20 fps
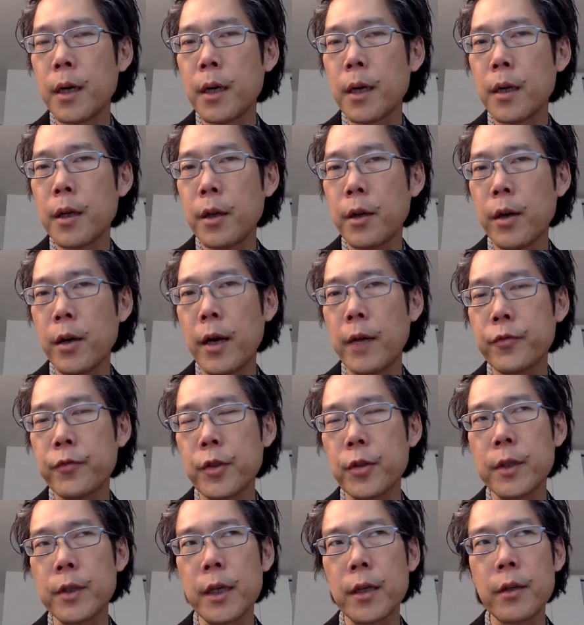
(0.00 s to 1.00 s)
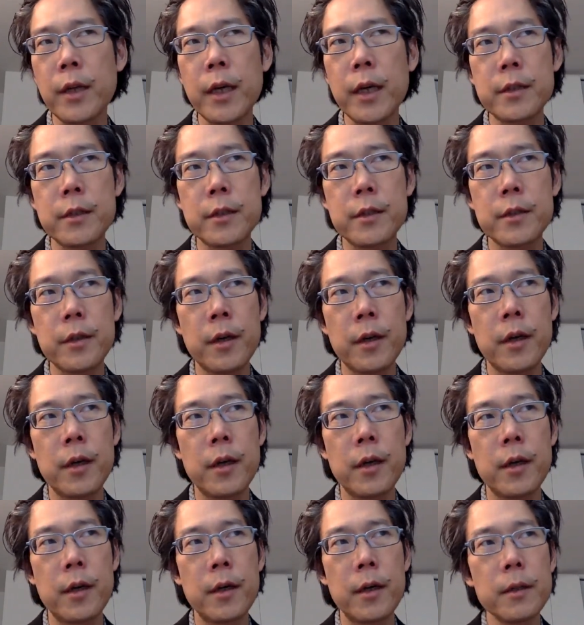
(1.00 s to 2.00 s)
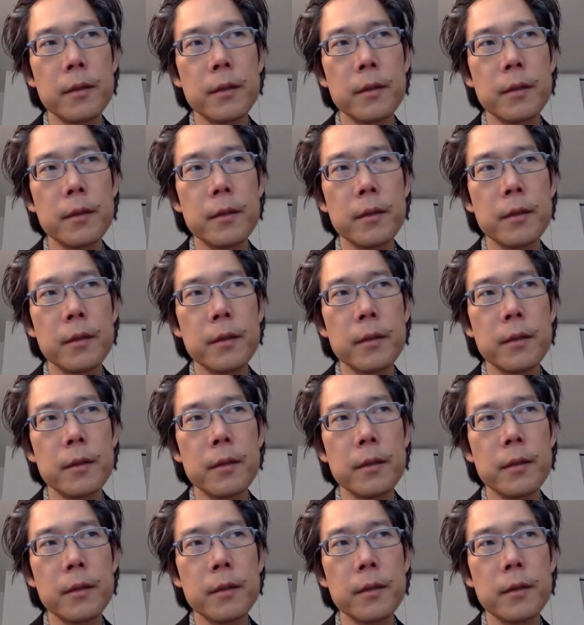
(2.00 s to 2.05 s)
thereafter. Now that's an